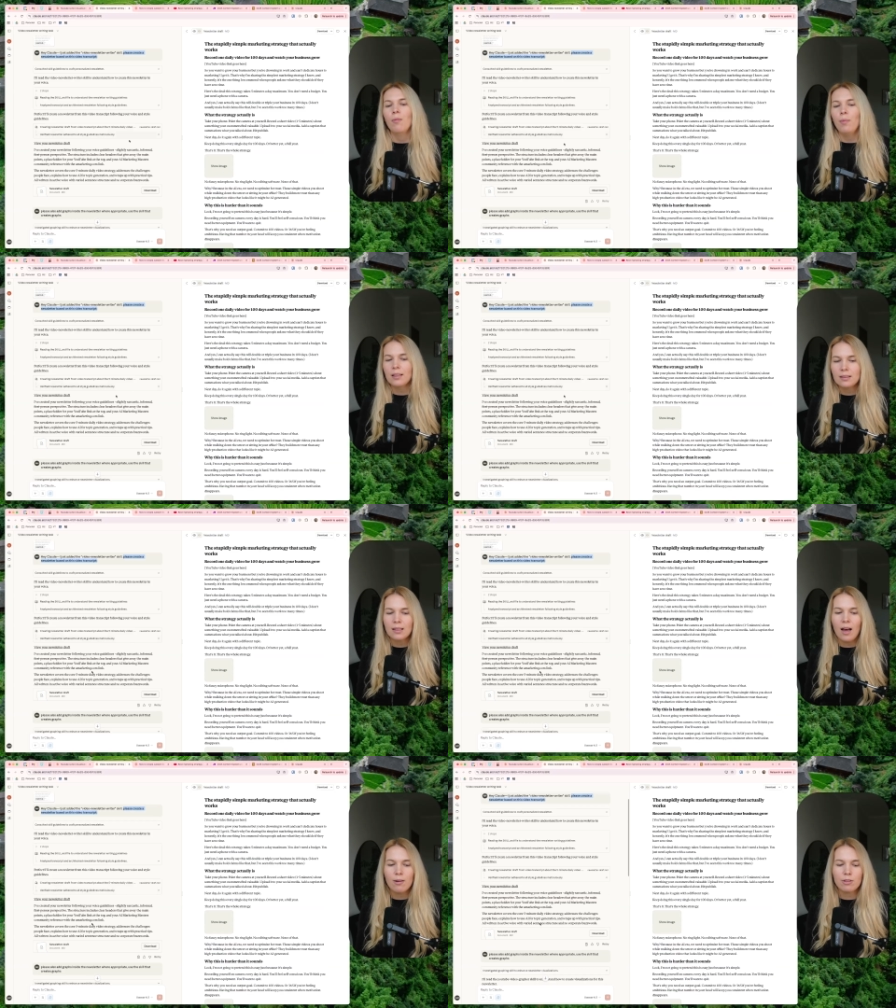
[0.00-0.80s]
But
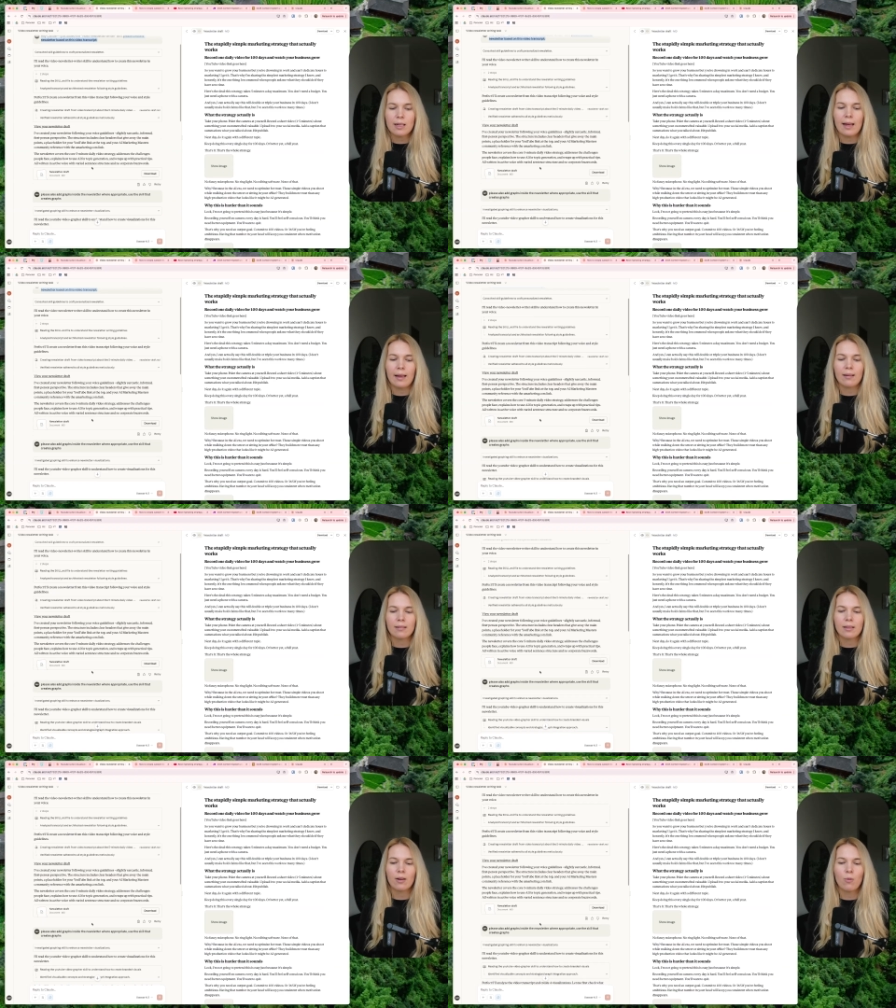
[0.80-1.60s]
I was like,
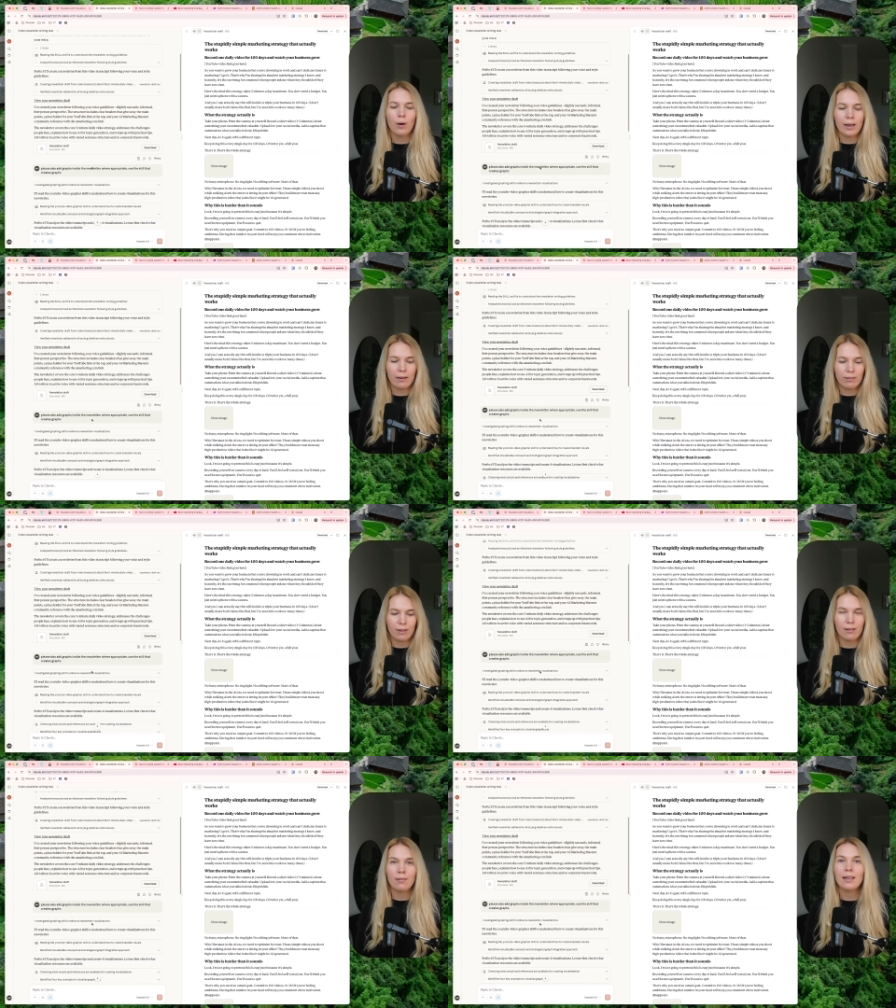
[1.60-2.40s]
whatever,